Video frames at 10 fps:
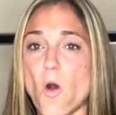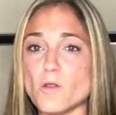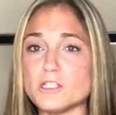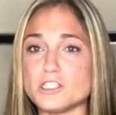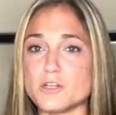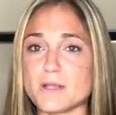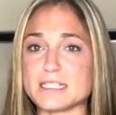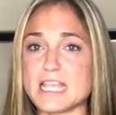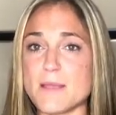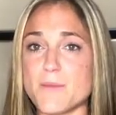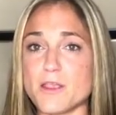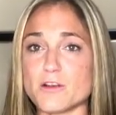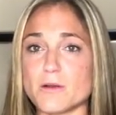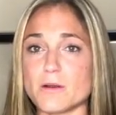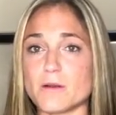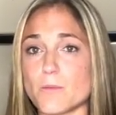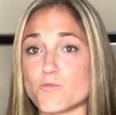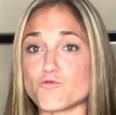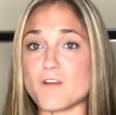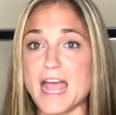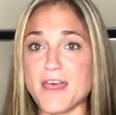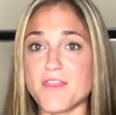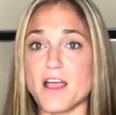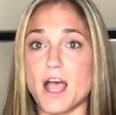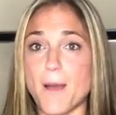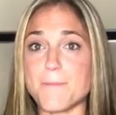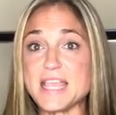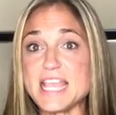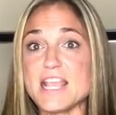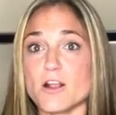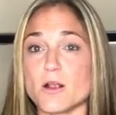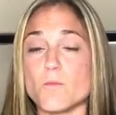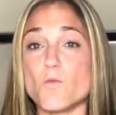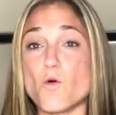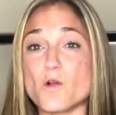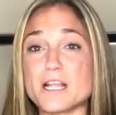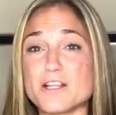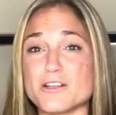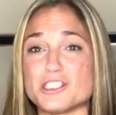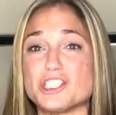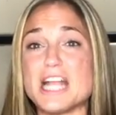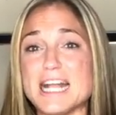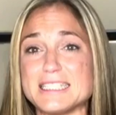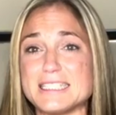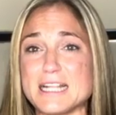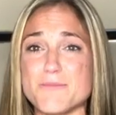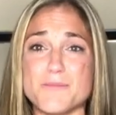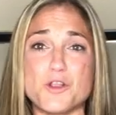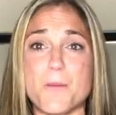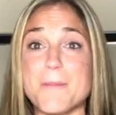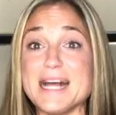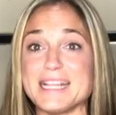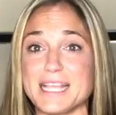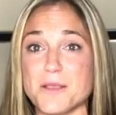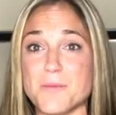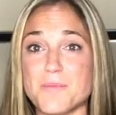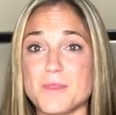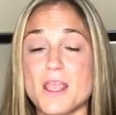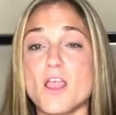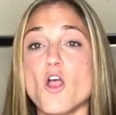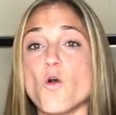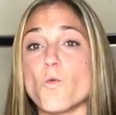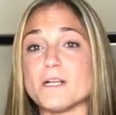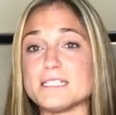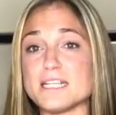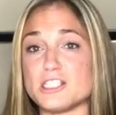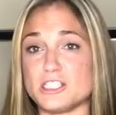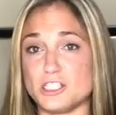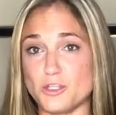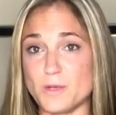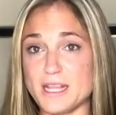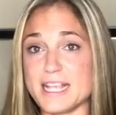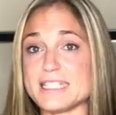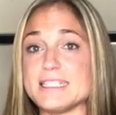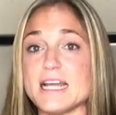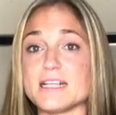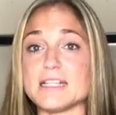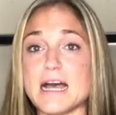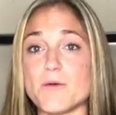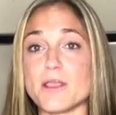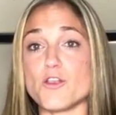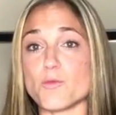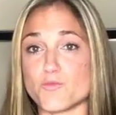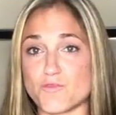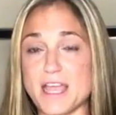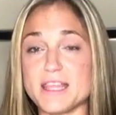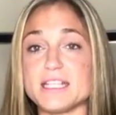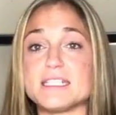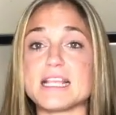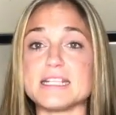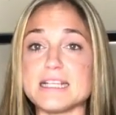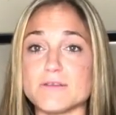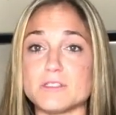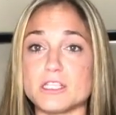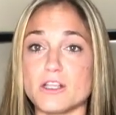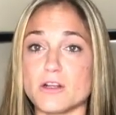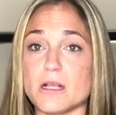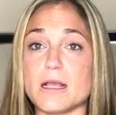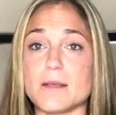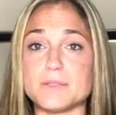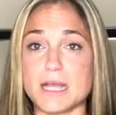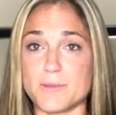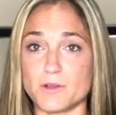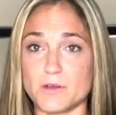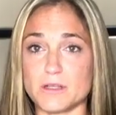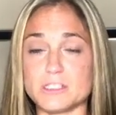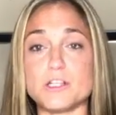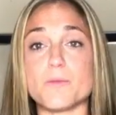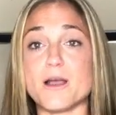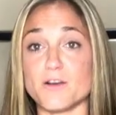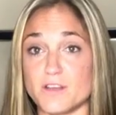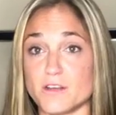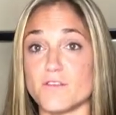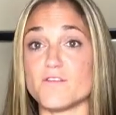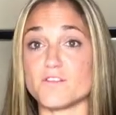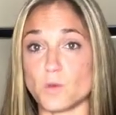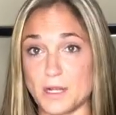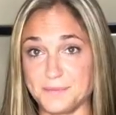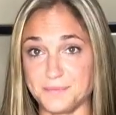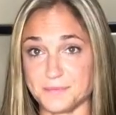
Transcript: All it's doing is keeping your breath up here, more in your chest and your belly. What that's doing is not allowing your breath to get down to your abdominal, to your pelvic floor.